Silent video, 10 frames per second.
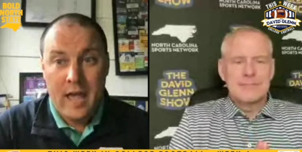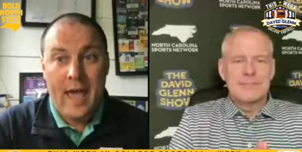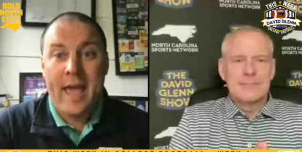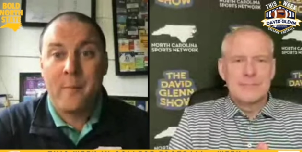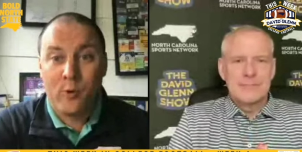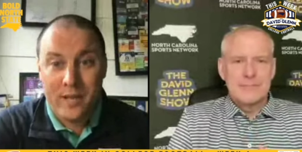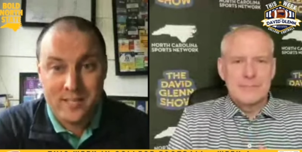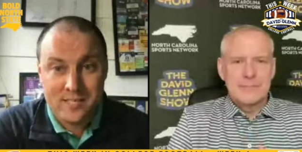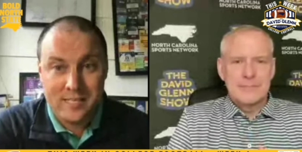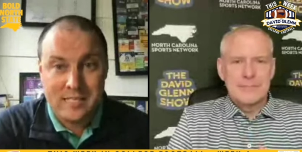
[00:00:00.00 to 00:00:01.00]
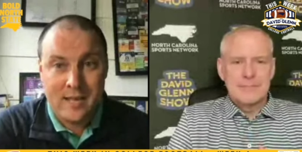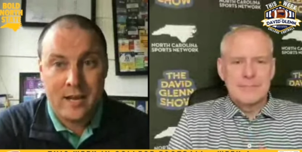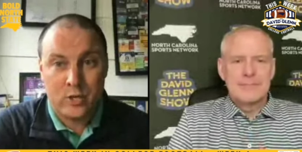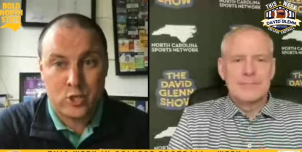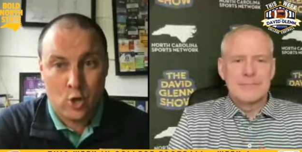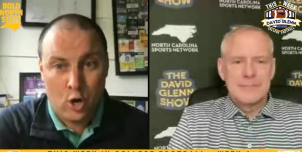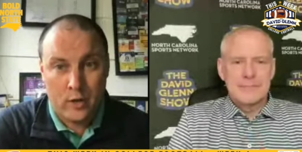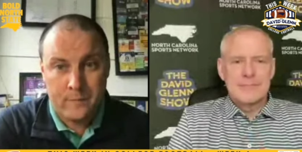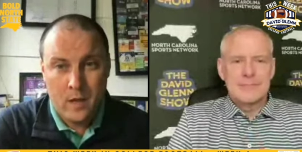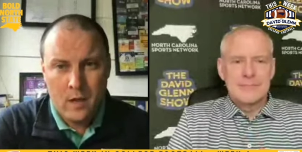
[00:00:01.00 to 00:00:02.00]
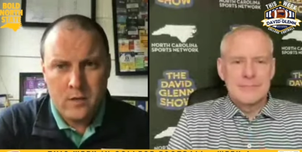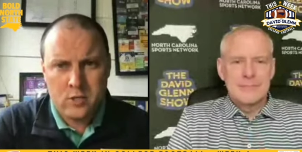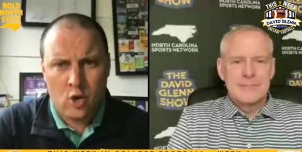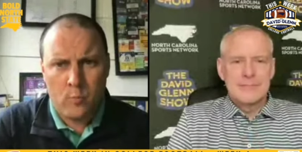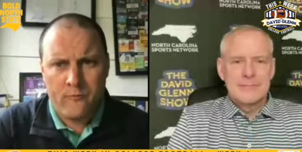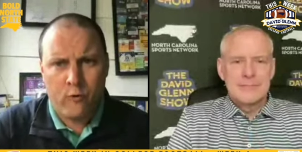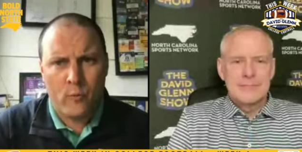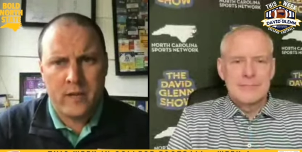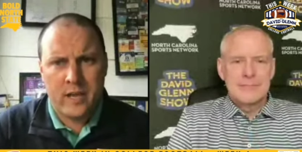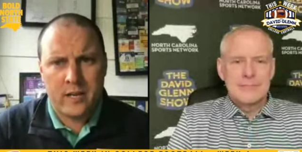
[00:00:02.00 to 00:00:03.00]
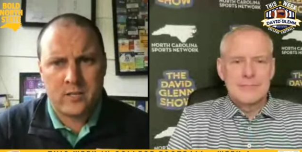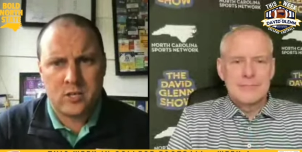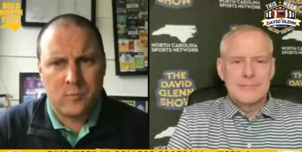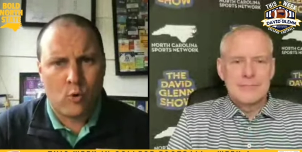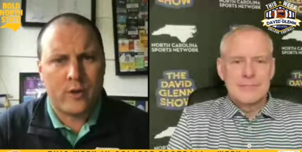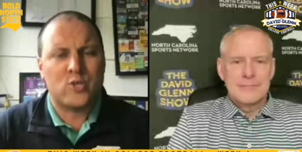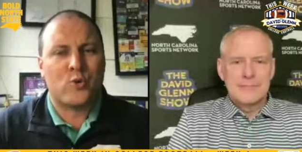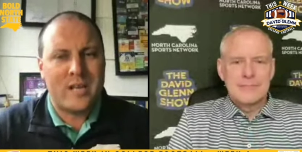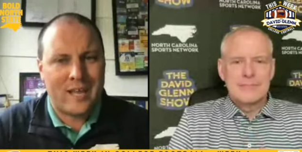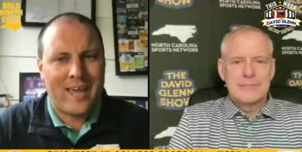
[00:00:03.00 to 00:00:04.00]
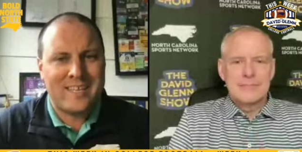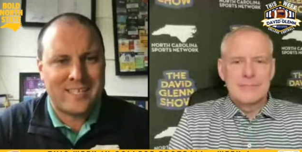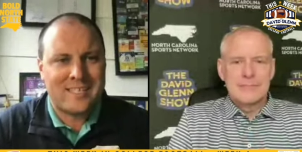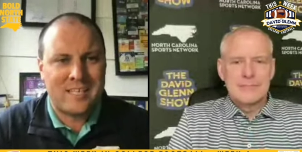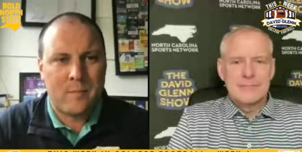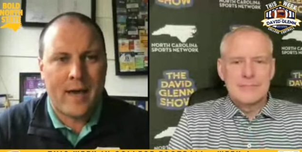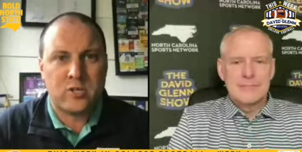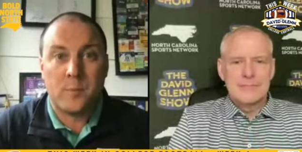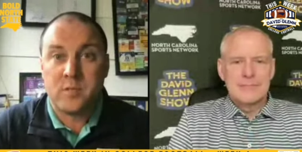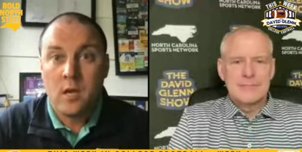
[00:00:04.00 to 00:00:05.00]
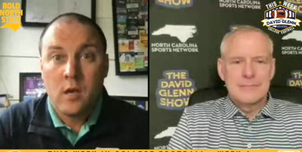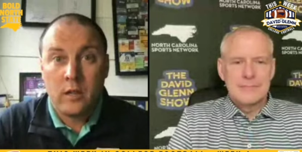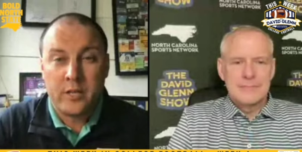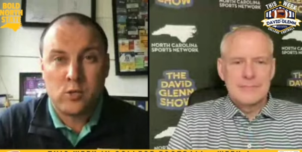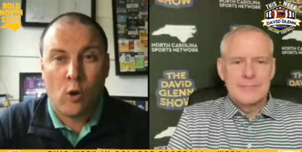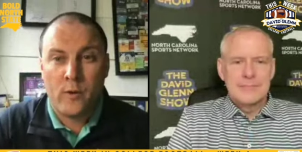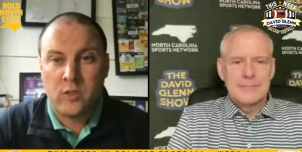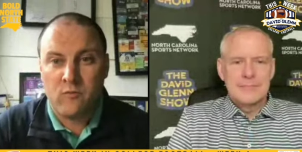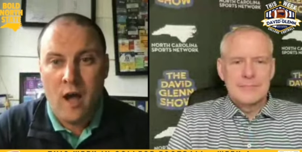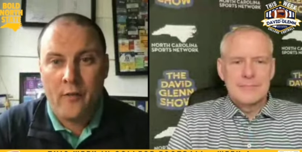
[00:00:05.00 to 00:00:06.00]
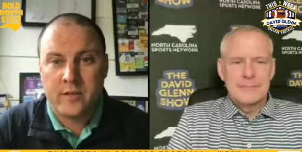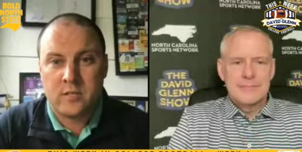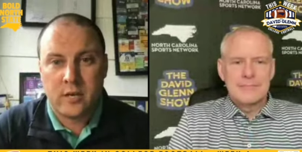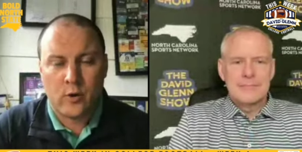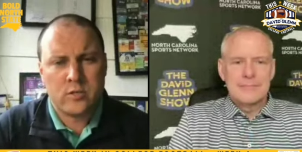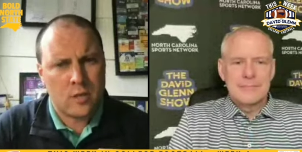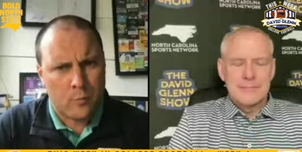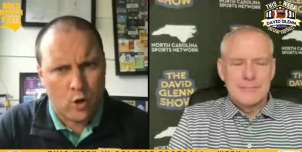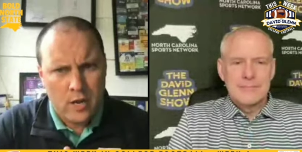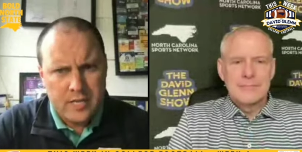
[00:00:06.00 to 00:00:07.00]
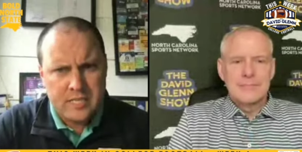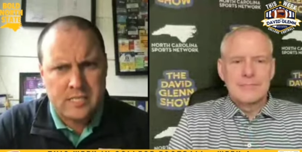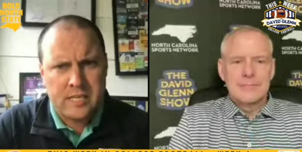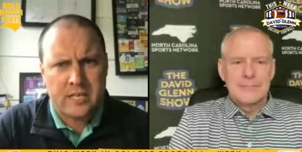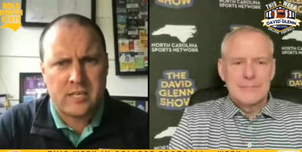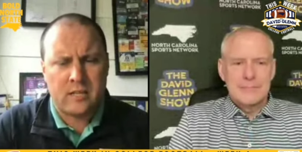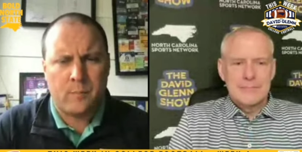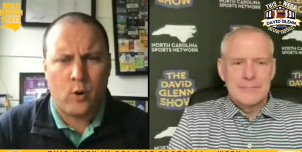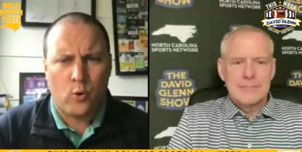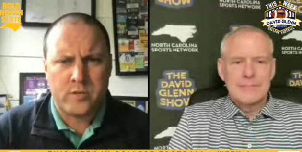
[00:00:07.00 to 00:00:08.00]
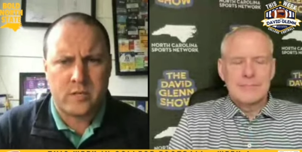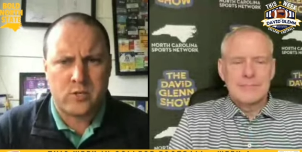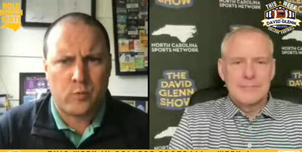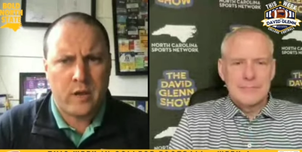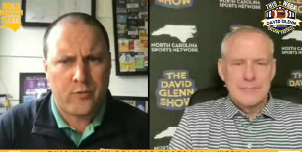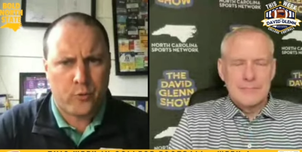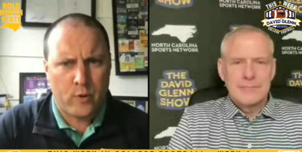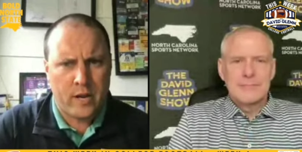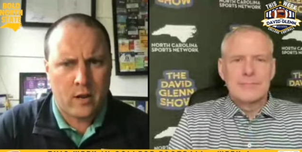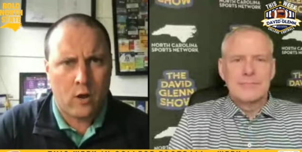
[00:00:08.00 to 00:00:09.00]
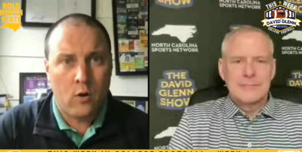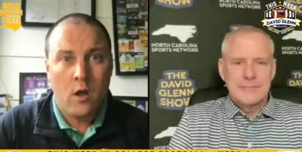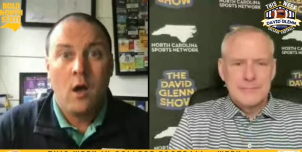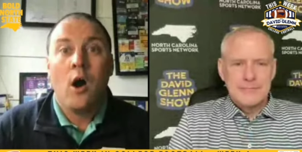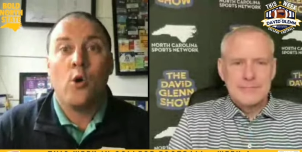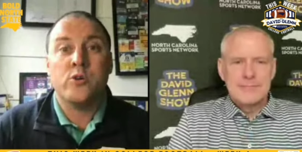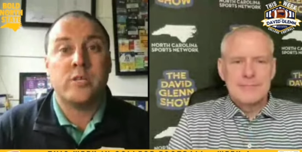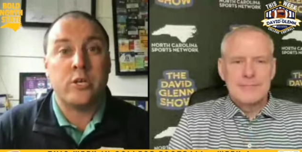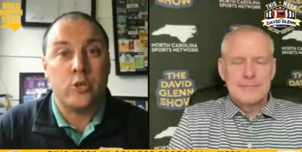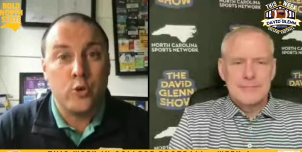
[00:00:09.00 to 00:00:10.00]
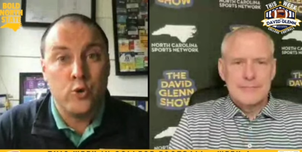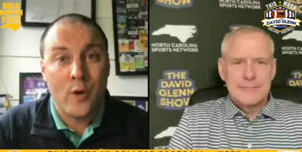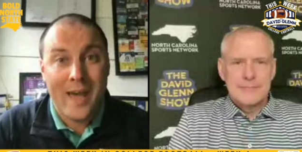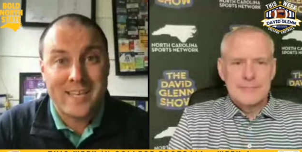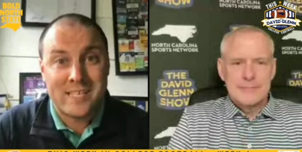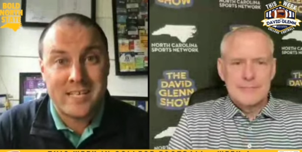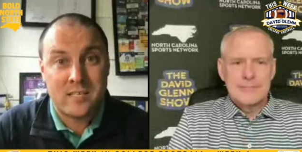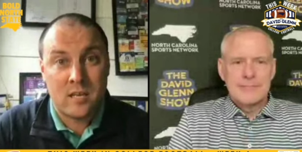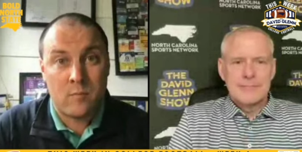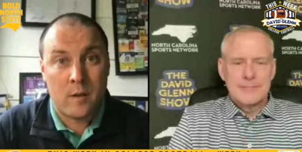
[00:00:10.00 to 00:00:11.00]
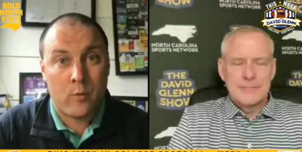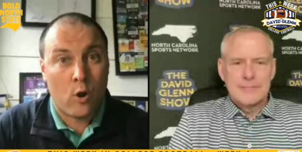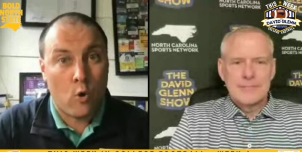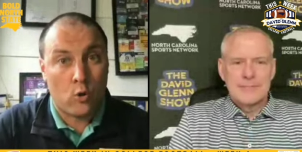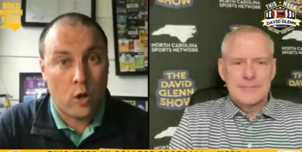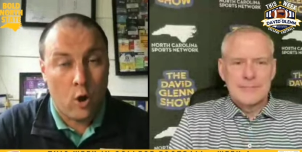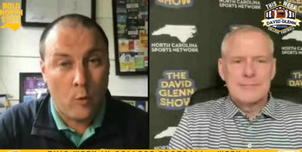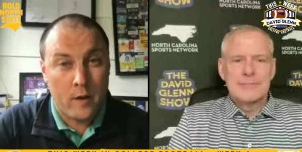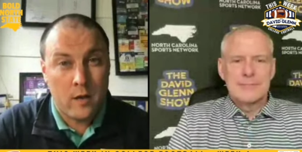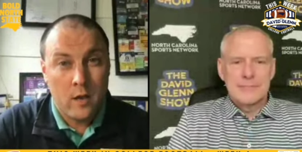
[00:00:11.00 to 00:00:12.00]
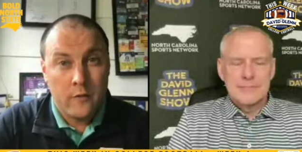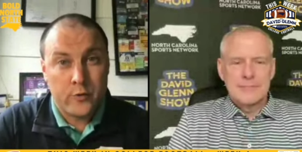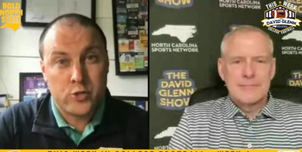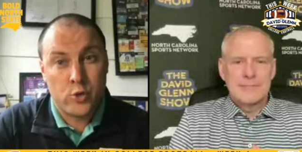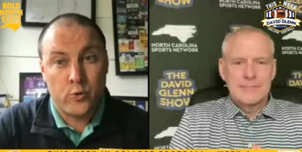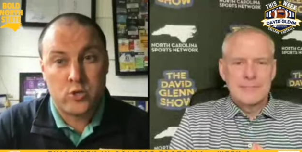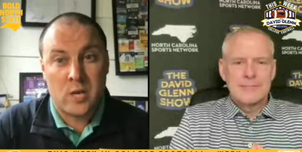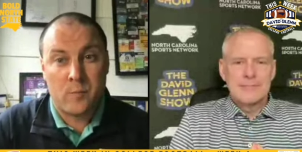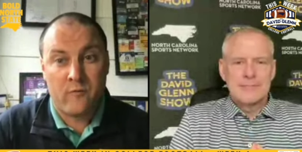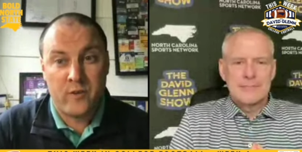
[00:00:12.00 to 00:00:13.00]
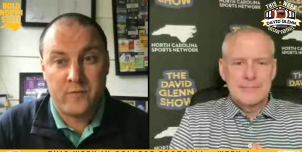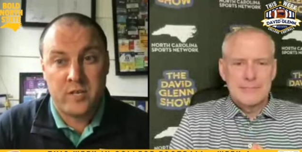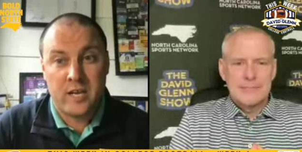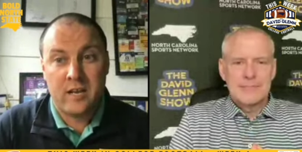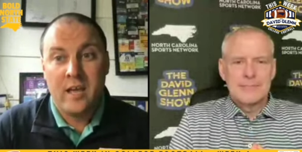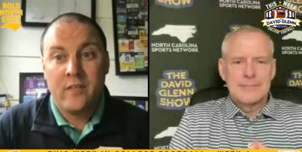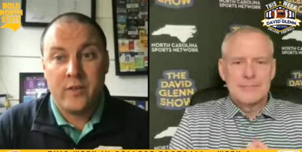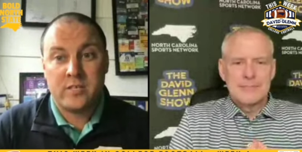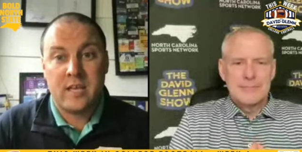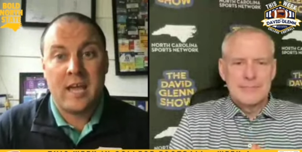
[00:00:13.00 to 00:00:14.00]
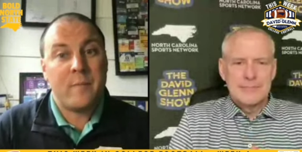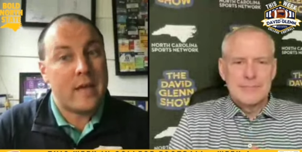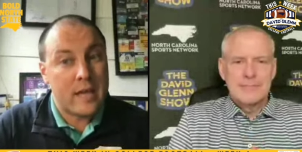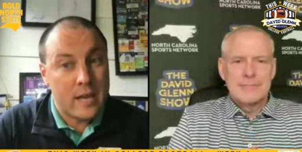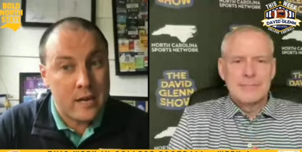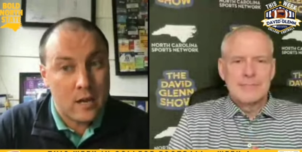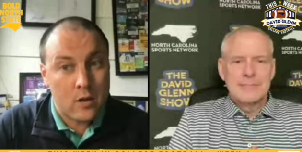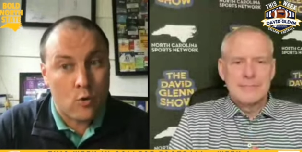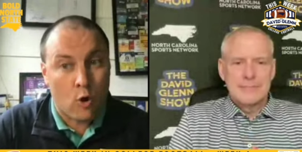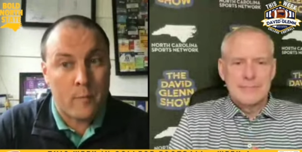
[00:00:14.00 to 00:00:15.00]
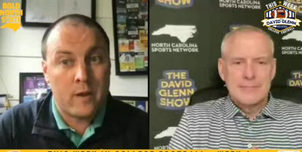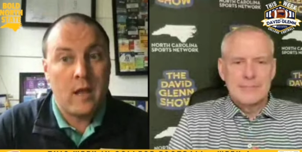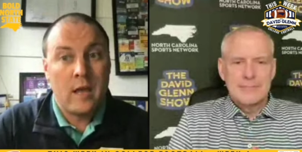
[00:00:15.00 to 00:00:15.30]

Speaker 1: hammered NC State in Charlotte. So before we get into the more intriguing ACC matchups, let's start with the Volunteers, number six in the polls this week, three and zero oh hosting new SEC member Oklahoma. The Sooners, number 15. This game in Norman,